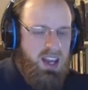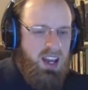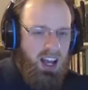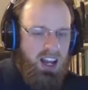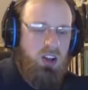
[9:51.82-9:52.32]

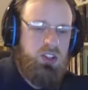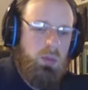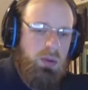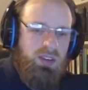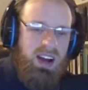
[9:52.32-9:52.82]
It also
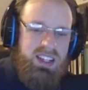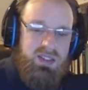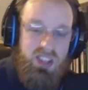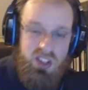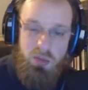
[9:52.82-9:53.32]
provides
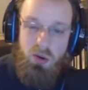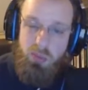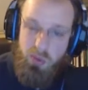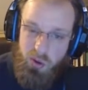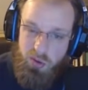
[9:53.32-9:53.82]
visible
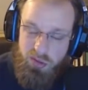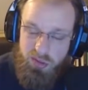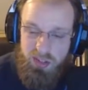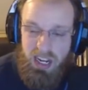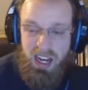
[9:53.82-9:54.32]

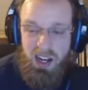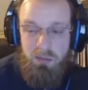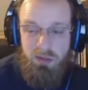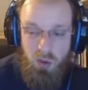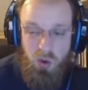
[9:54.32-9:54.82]
proof
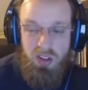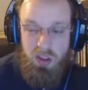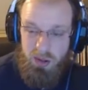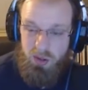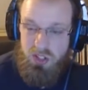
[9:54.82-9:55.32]
for the
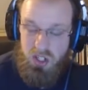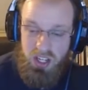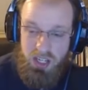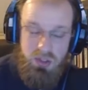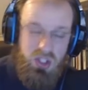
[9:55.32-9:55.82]
build's claims.